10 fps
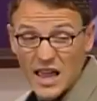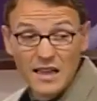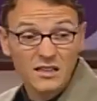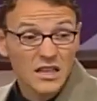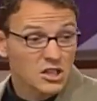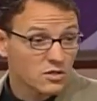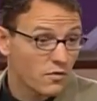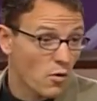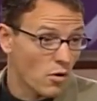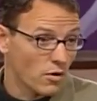At least
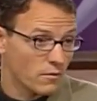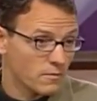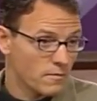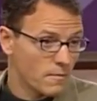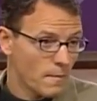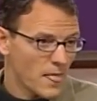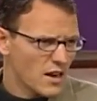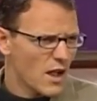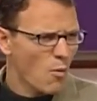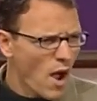four.
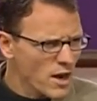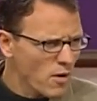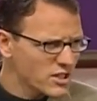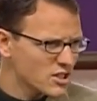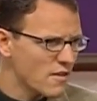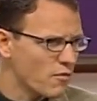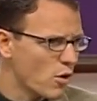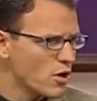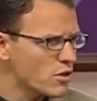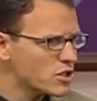Now, why do I say
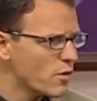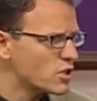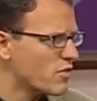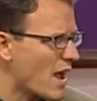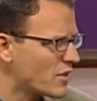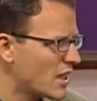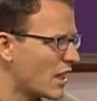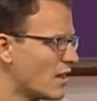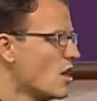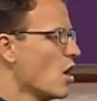four? Notice verse 5
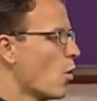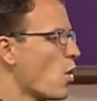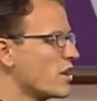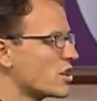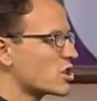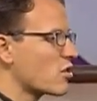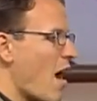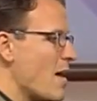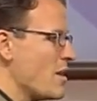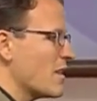again. When
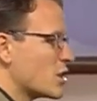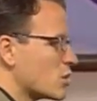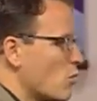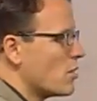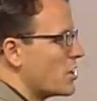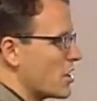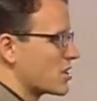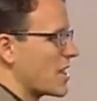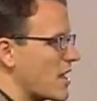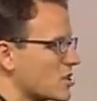describing this woman, it
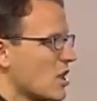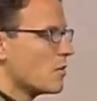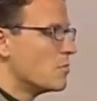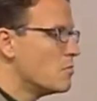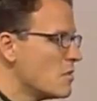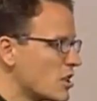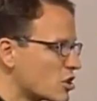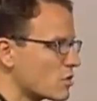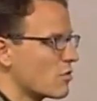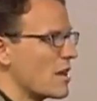says,
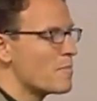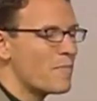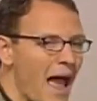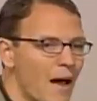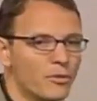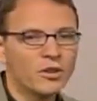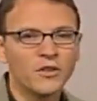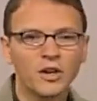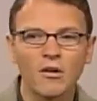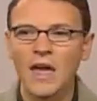Mystery, Babylon
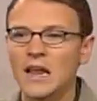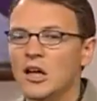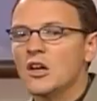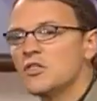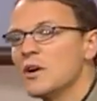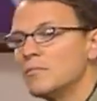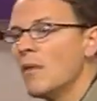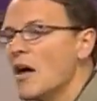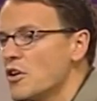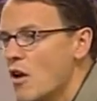the Great, the
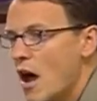mother